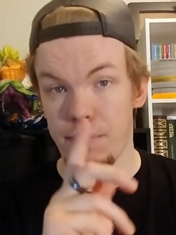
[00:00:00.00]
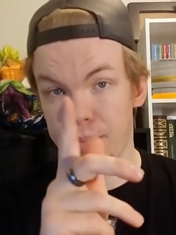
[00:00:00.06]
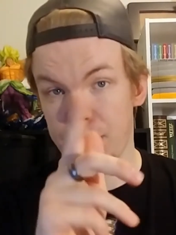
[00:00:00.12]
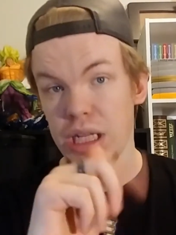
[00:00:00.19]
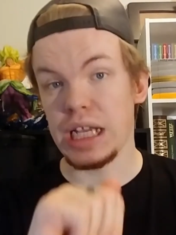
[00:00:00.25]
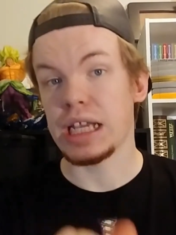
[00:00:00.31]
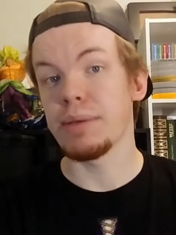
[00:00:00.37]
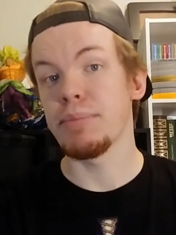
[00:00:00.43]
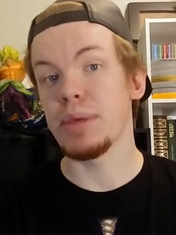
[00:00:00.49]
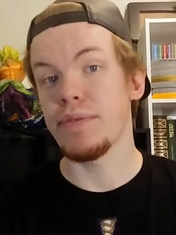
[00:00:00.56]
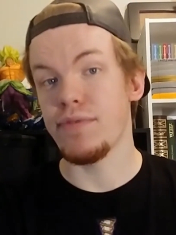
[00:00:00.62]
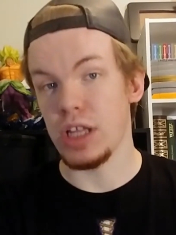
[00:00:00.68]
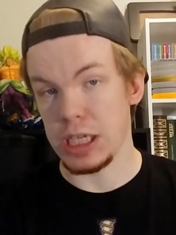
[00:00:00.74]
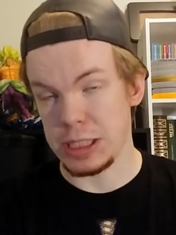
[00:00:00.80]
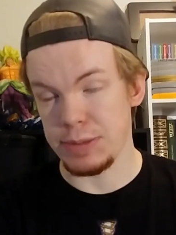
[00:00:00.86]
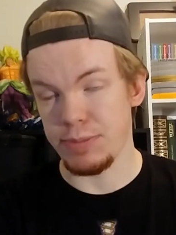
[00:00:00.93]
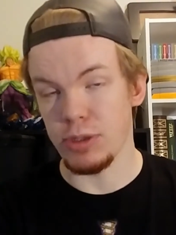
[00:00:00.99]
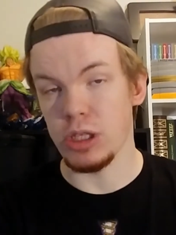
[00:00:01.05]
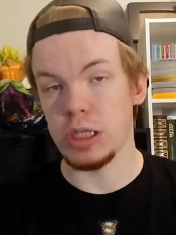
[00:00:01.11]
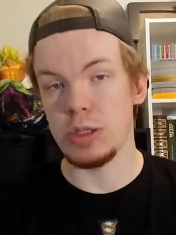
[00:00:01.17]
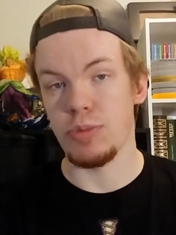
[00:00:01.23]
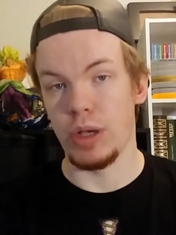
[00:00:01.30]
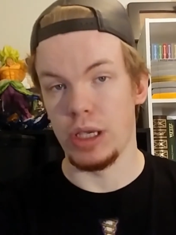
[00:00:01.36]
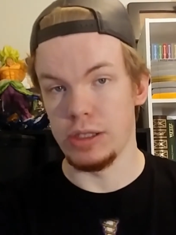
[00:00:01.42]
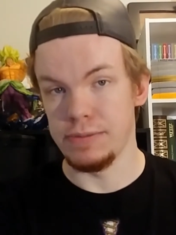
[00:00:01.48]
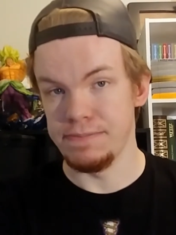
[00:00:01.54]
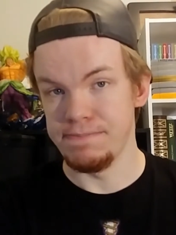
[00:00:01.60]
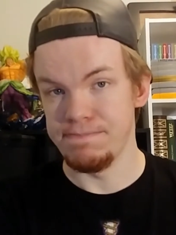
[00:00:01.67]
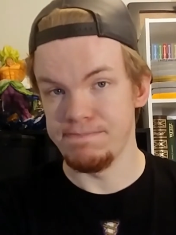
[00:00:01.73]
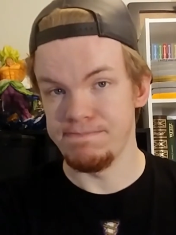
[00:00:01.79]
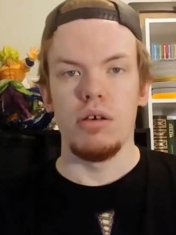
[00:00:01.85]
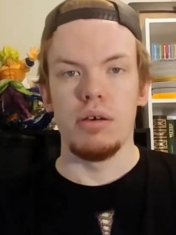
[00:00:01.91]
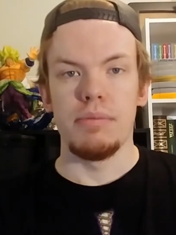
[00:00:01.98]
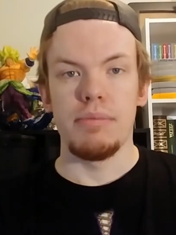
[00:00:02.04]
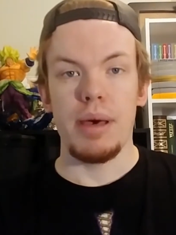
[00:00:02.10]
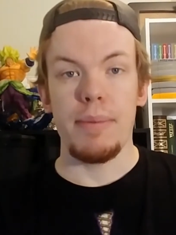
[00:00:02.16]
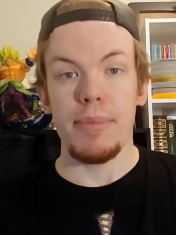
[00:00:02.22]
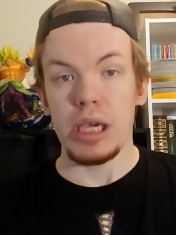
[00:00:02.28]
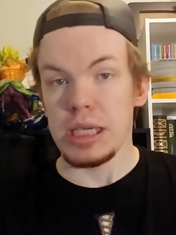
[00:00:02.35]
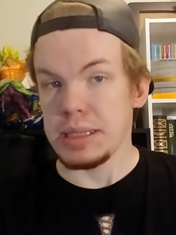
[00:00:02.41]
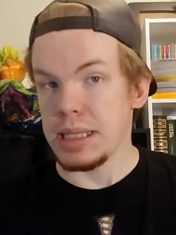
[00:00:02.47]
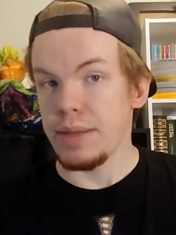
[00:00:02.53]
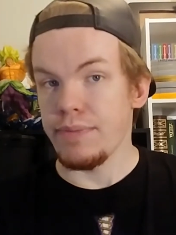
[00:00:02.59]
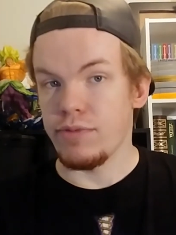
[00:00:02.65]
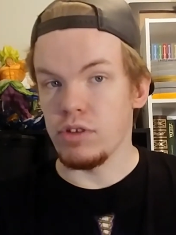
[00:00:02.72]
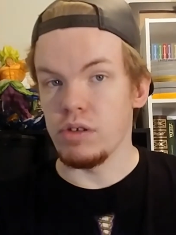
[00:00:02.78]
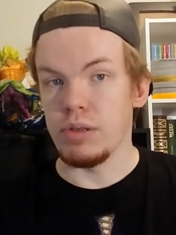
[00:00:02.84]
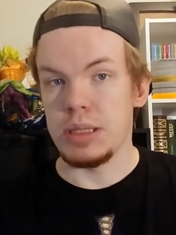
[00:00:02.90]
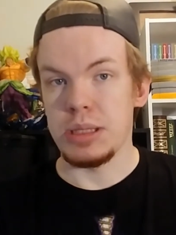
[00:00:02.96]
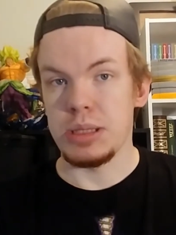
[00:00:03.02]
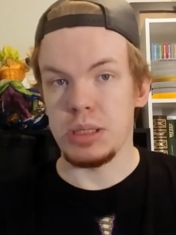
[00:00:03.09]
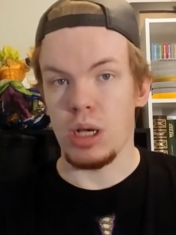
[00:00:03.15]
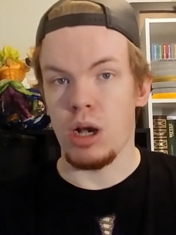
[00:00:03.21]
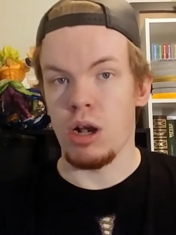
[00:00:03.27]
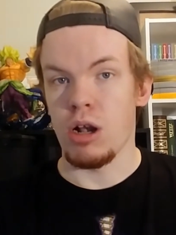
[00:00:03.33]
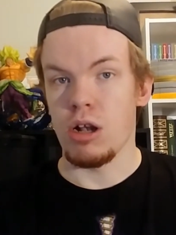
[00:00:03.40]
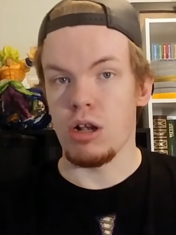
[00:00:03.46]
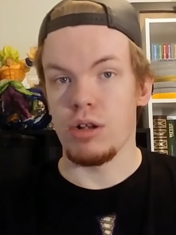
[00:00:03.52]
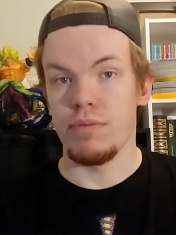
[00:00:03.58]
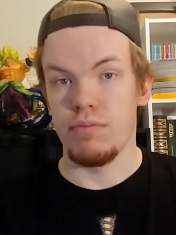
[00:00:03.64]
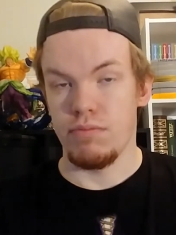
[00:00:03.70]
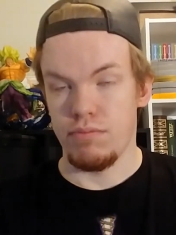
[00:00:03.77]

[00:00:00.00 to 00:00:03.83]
but I can be flexible as well. My biggest influences are